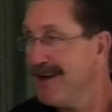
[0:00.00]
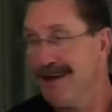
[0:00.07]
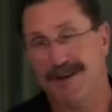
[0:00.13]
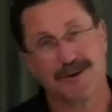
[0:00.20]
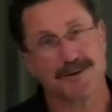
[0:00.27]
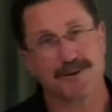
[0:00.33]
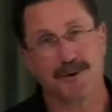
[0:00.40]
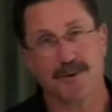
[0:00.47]

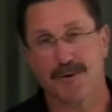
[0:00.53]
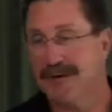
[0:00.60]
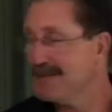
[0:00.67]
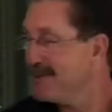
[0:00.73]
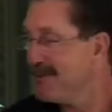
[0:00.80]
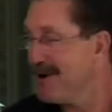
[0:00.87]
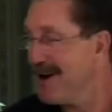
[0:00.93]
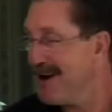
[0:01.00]
there's no reason
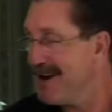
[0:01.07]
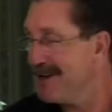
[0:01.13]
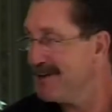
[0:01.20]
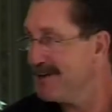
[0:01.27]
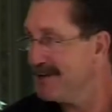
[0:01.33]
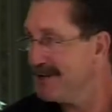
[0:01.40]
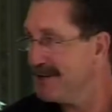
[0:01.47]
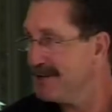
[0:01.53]
why I
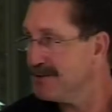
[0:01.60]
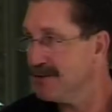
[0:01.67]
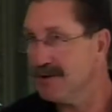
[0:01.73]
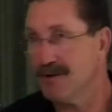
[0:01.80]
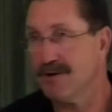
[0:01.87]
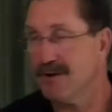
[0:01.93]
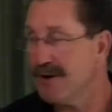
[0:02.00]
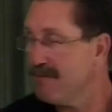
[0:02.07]
couldn't get to
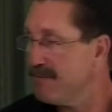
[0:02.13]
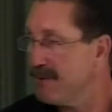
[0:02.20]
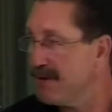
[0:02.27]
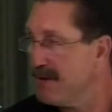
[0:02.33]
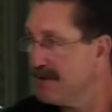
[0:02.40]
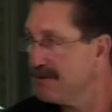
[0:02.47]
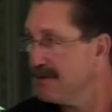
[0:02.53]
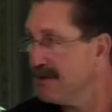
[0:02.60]
you or everybody
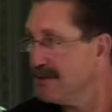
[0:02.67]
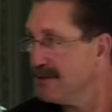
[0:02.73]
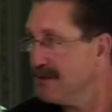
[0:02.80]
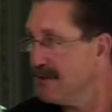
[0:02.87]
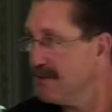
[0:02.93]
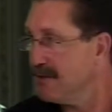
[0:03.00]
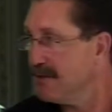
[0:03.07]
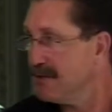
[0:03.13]
else on the
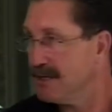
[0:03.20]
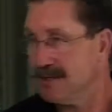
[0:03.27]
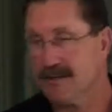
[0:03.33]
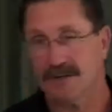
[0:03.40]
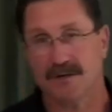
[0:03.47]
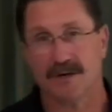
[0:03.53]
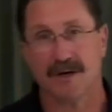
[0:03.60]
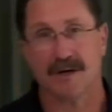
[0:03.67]
team couldn't get to
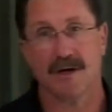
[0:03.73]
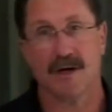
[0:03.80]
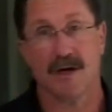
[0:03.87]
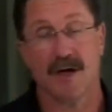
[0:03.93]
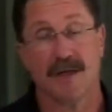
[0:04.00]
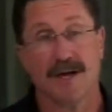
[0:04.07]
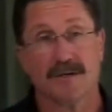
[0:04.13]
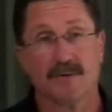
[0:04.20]
you.
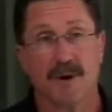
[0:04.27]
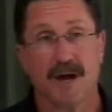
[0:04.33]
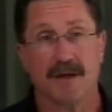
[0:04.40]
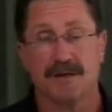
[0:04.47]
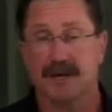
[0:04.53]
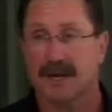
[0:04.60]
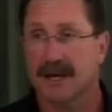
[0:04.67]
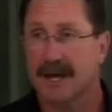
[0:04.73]
That's why I
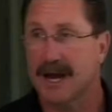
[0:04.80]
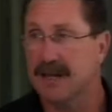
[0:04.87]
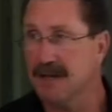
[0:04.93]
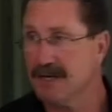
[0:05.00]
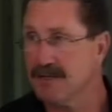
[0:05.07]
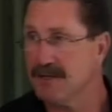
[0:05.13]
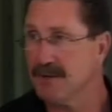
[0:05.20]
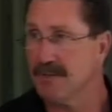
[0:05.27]
think a guy like
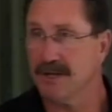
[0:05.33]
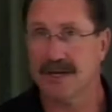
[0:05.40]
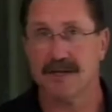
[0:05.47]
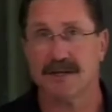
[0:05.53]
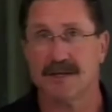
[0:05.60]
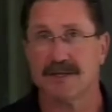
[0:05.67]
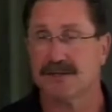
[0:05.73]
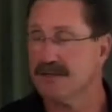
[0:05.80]
Jim
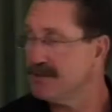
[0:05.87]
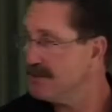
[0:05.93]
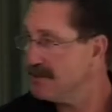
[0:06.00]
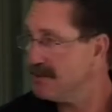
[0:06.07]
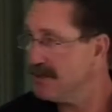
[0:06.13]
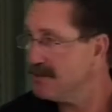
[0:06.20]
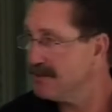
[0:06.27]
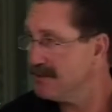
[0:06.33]
Leyland has
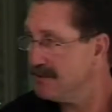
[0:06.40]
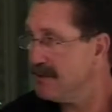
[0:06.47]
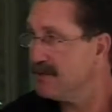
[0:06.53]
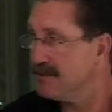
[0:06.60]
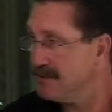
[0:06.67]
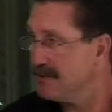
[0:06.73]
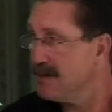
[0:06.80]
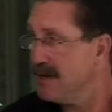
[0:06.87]
done
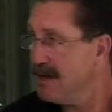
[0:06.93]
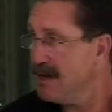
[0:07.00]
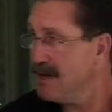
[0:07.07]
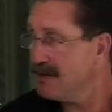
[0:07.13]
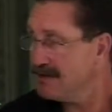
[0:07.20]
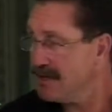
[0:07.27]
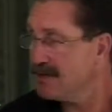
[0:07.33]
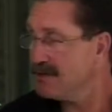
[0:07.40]

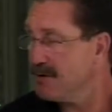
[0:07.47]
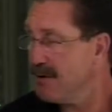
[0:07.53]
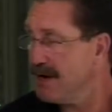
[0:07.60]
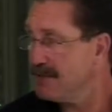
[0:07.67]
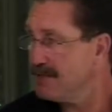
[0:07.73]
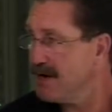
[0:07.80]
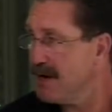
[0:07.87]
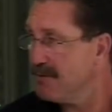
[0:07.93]
such a great
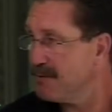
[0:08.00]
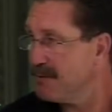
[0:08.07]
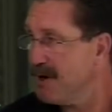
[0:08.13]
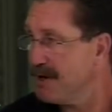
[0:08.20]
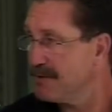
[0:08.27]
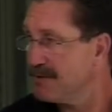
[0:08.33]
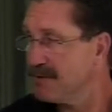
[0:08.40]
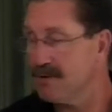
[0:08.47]
job throughout
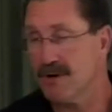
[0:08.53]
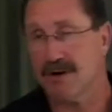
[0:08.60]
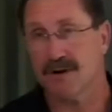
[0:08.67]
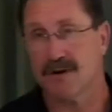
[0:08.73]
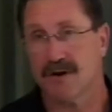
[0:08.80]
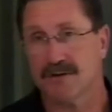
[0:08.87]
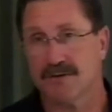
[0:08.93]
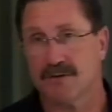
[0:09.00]
his career and
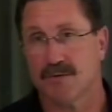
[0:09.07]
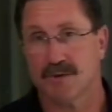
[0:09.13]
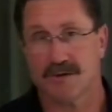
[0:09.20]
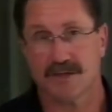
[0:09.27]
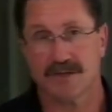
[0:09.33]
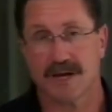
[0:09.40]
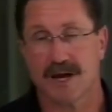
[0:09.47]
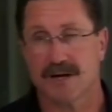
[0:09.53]
also with the
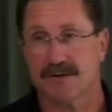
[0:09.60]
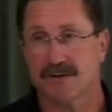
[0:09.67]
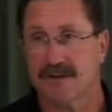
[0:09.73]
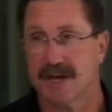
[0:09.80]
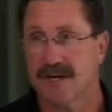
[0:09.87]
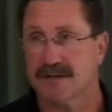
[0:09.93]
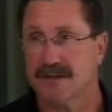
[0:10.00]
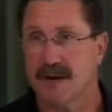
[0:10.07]
Tigers the
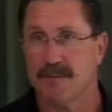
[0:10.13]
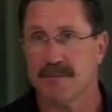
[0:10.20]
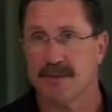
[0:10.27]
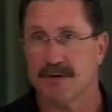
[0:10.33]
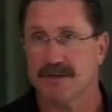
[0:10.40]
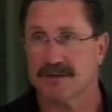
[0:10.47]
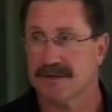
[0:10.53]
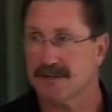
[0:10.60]
last couple
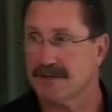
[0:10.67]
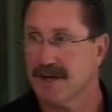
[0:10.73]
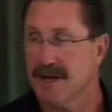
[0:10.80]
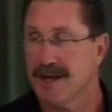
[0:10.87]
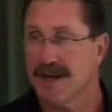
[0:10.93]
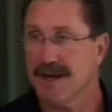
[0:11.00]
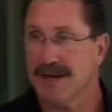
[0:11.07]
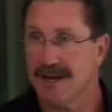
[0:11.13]
years because
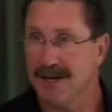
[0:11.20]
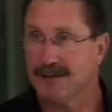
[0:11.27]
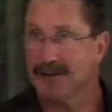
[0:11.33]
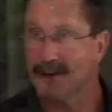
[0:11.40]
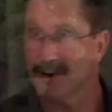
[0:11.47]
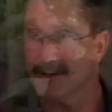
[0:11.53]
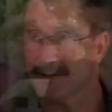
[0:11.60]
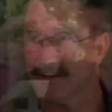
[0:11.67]
he's
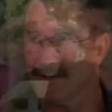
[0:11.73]
known as a